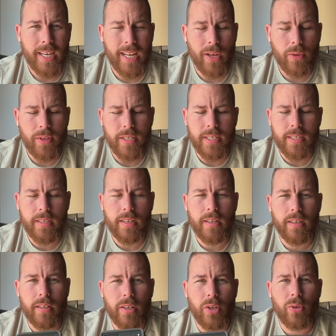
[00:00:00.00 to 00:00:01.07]
Now, this
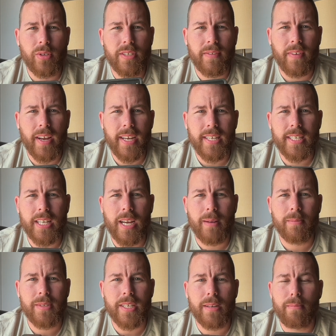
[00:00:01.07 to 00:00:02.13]
little device
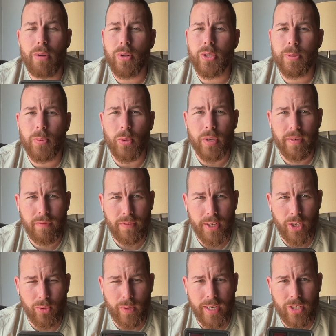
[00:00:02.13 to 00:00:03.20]
comes in multiple
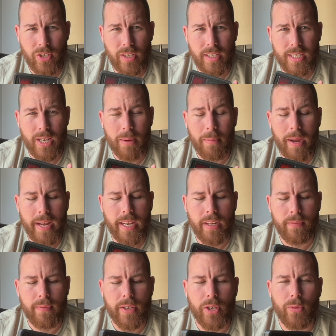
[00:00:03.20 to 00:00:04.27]
configurations. Now, my
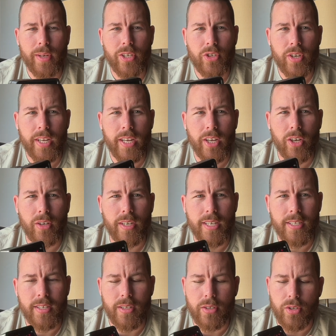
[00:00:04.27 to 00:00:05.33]
configuration here
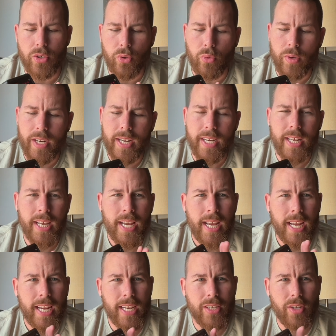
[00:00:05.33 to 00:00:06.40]
is the screen
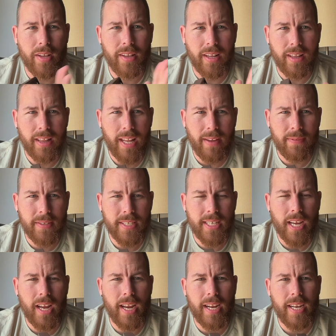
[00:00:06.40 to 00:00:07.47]
is on the left
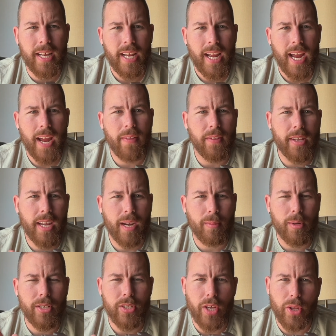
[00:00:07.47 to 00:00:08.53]
side and the
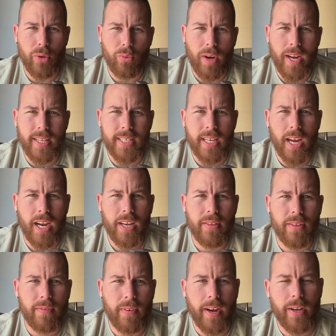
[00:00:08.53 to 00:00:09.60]
camera is on the right side of
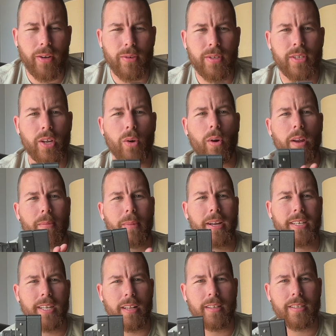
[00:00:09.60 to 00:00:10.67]
the finder. So on my
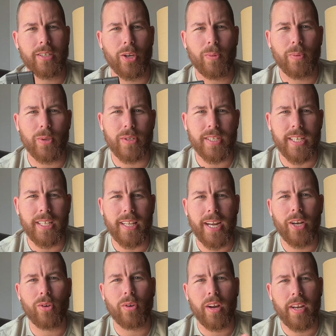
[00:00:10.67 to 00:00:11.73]
telescope, you'll see
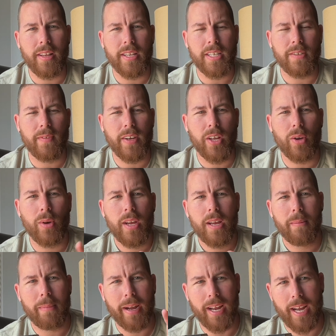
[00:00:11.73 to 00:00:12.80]
later on in this video,
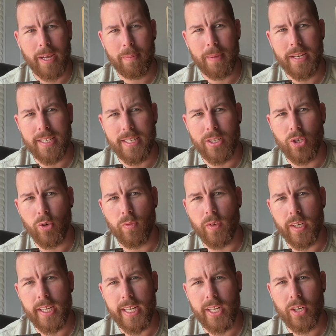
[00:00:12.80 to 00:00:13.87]
my eyepiece is over
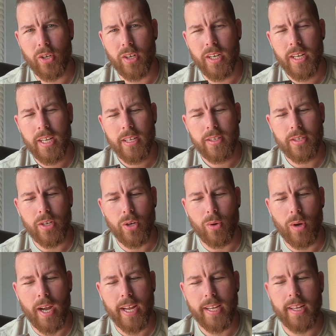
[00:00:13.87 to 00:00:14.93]
here.
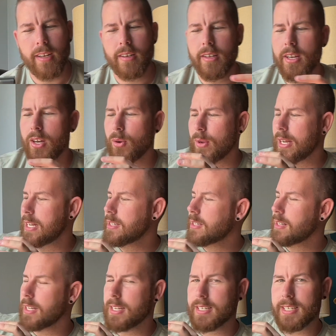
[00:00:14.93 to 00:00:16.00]
So I can,
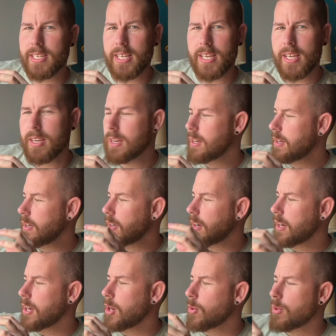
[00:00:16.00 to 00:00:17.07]
easily see
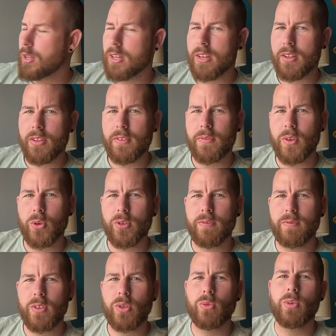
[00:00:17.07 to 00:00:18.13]
the field of
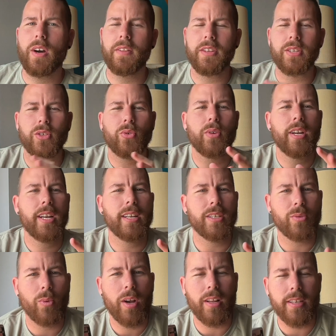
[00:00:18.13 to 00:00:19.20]
view on the screen
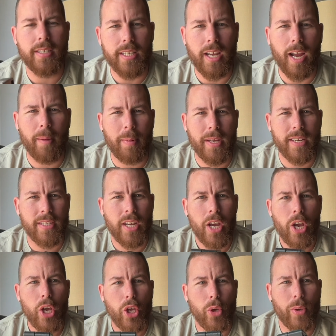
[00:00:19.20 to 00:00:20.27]
as well as the eyepiece.
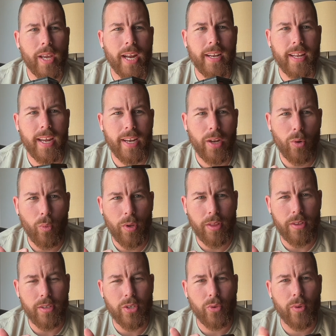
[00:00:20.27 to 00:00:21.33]
You can get it with
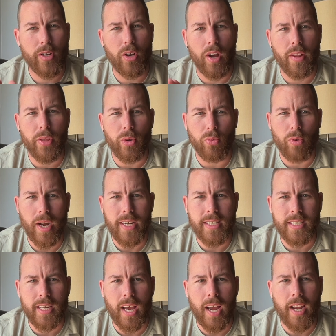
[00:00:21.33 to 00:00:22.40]
the screen on the right
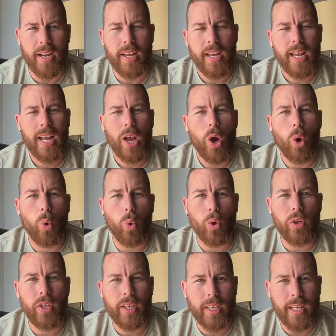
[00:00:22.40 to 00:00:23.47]
side, or
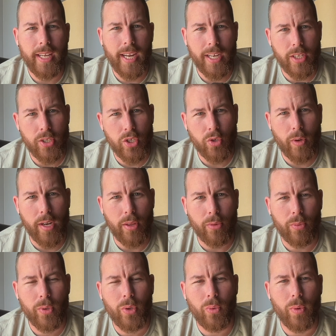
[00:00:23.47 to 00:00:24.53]
you can get it straight
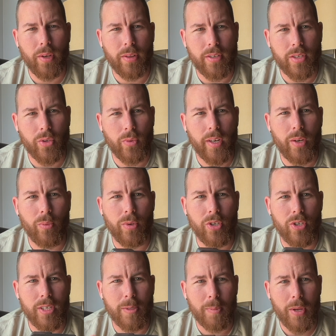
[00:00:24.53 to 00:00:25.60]
through where the screen would
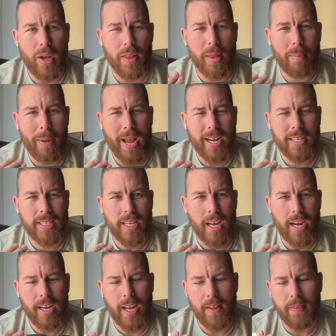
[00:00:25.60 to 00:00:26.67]
just be on the back
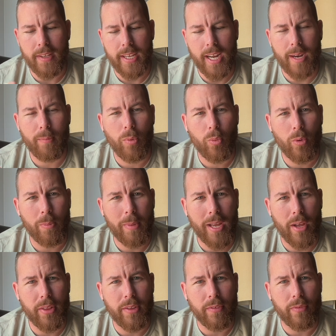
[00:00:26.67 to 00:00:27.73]
side and the camera would be
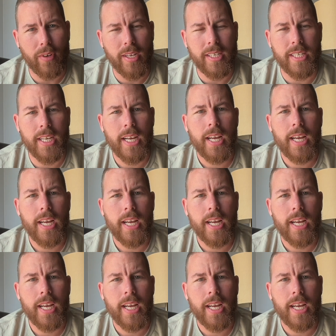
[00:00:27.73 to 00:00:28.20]
out the front.